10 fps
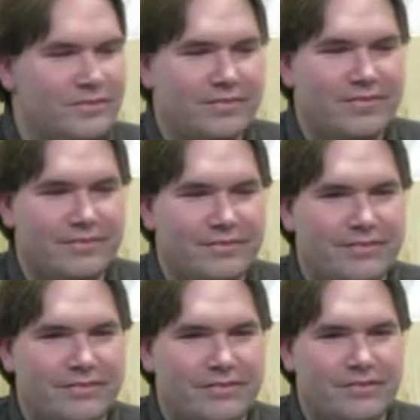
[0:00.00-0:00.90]

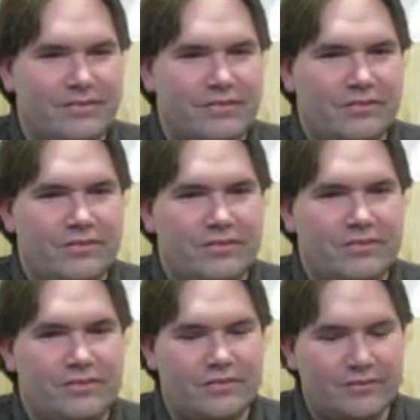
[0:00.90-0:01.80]

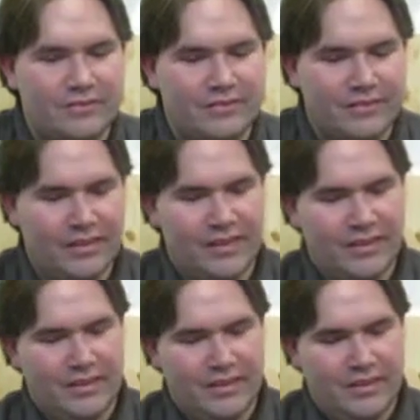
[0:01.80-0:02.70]

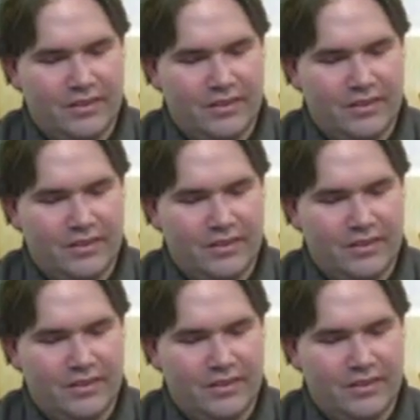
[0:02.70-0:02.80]
[no speech]